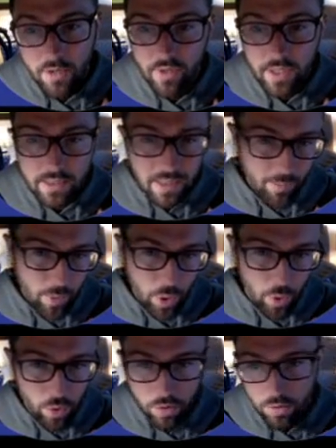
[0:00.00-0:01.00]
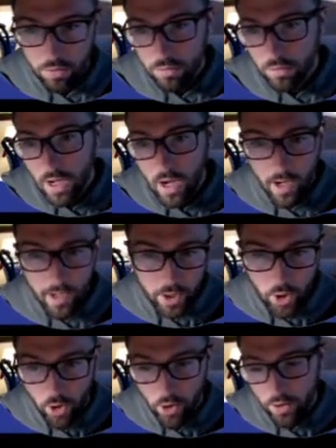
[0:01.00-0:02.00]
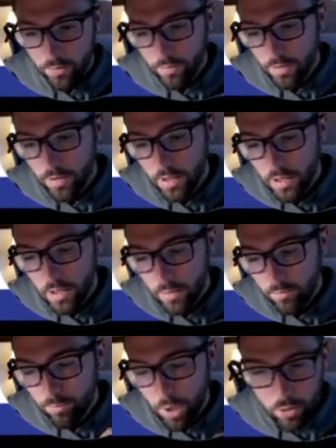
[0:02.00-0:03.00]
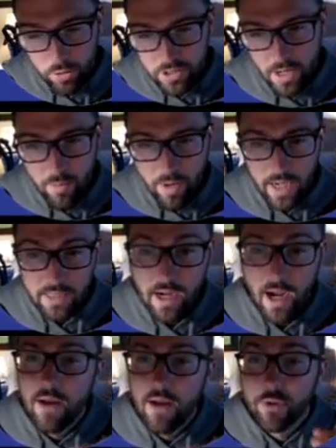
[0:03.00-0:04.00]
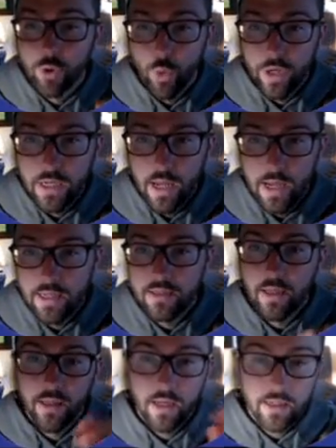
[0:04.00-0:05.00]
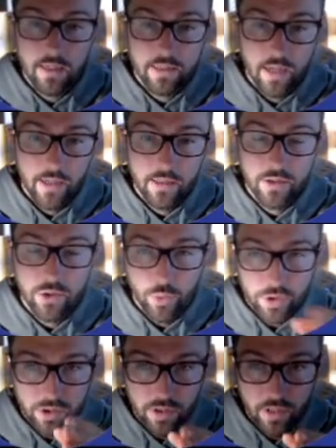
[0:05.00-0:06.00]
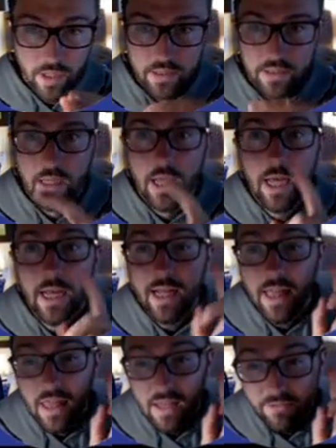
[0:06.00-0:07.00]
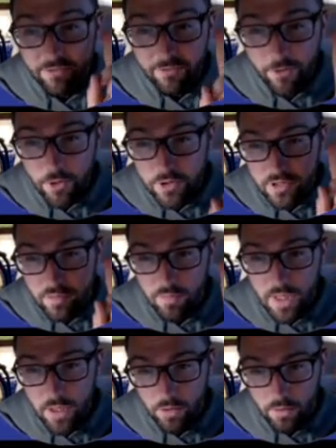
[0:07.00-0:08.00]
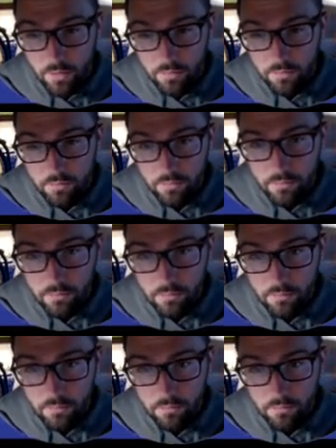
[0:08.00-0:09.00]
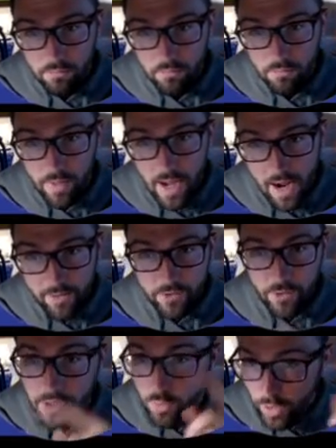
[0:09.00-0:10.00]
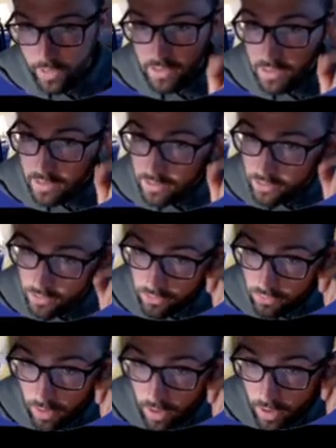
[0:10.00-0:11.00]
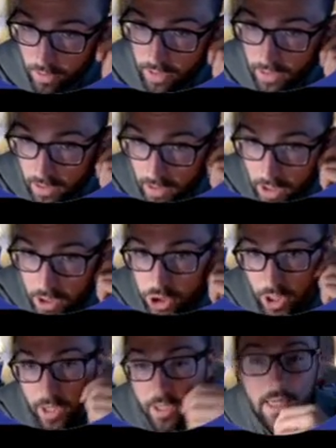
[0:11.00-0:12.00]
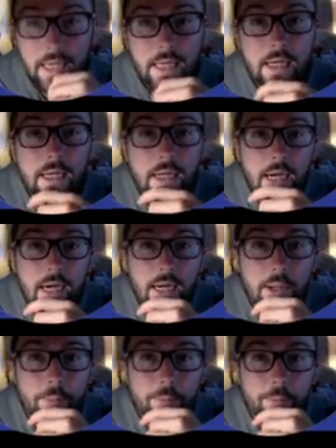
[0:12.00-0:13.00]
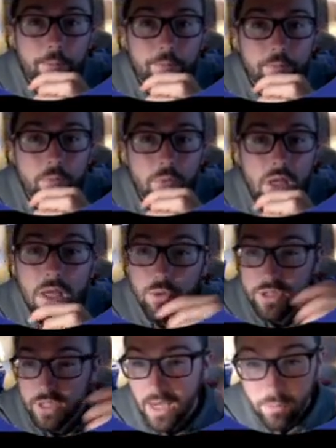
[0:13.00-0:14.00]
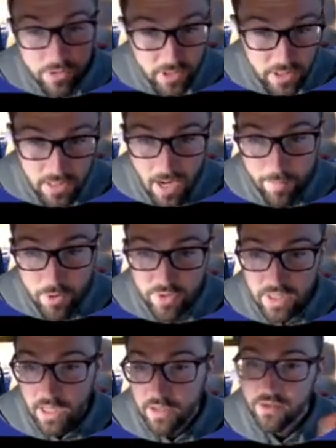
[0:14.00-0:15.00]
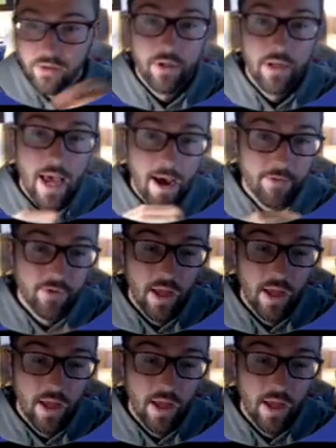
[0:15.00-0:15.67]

of like typical high carb post-diabetic diet for 20 days, and then he decided to switch to this. The first meal after he went into the ketogenic, he was able to stop using insulin. After